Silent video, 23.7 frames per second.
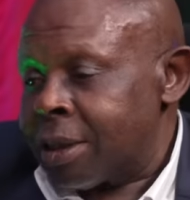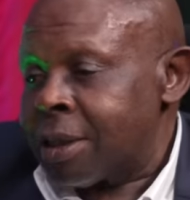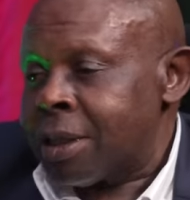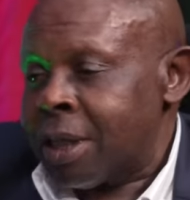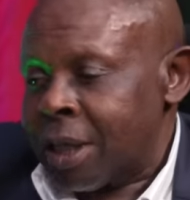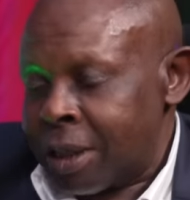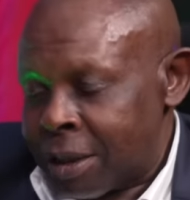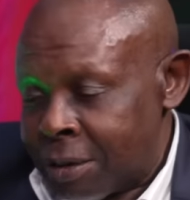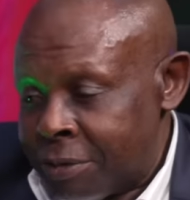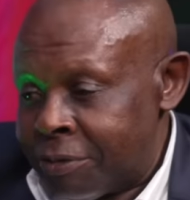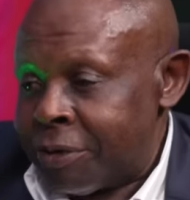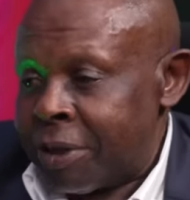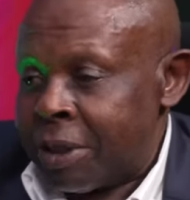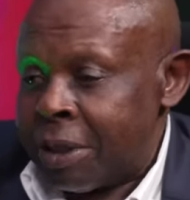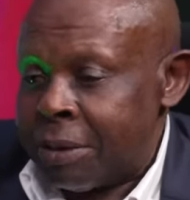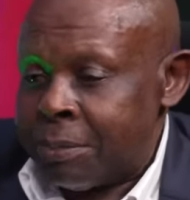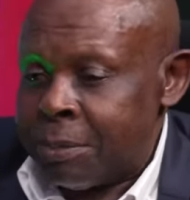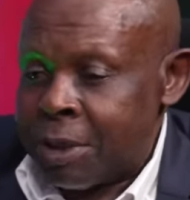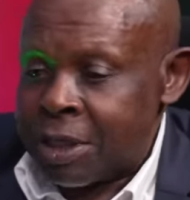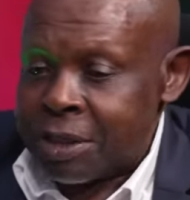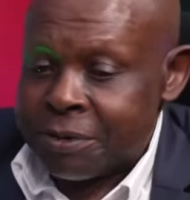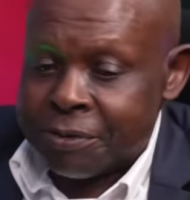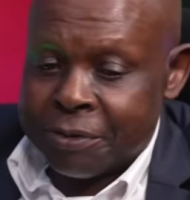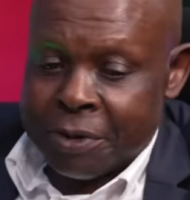Thank you very
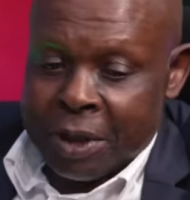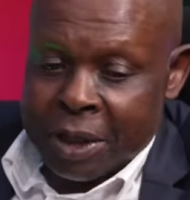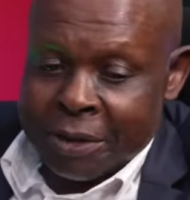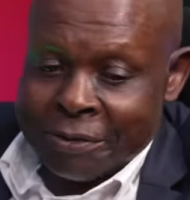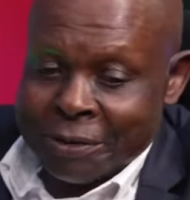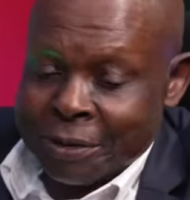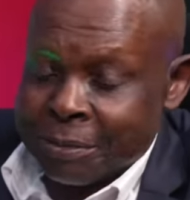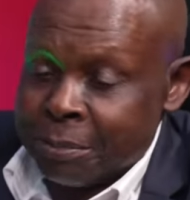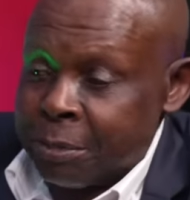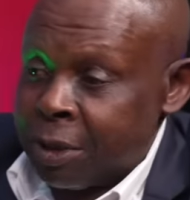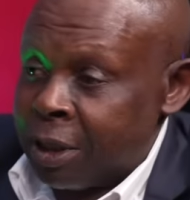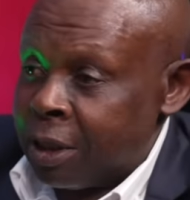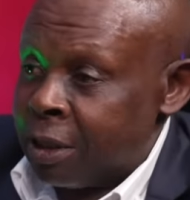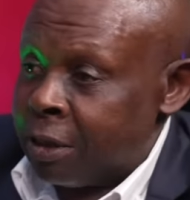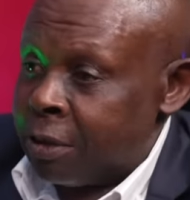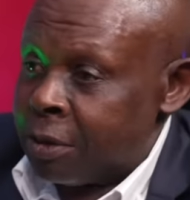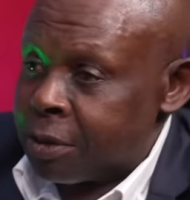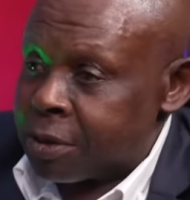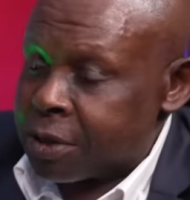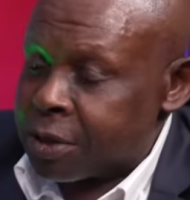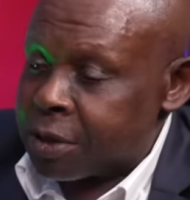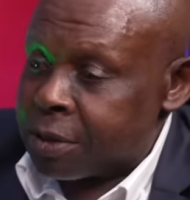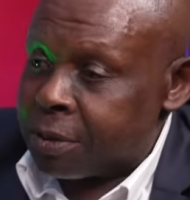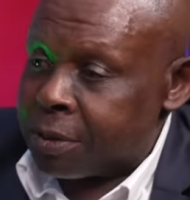much for having me in your
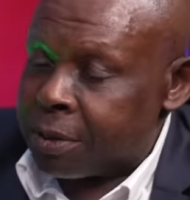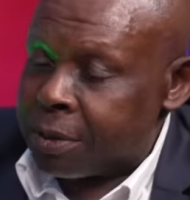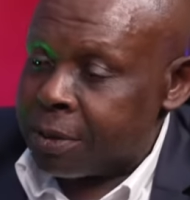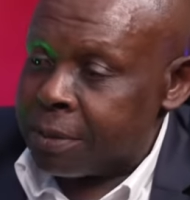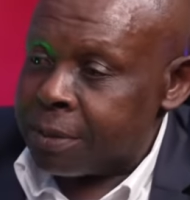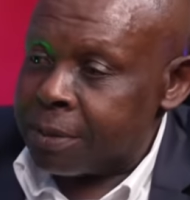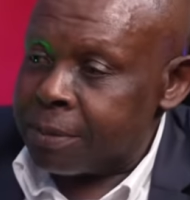studio.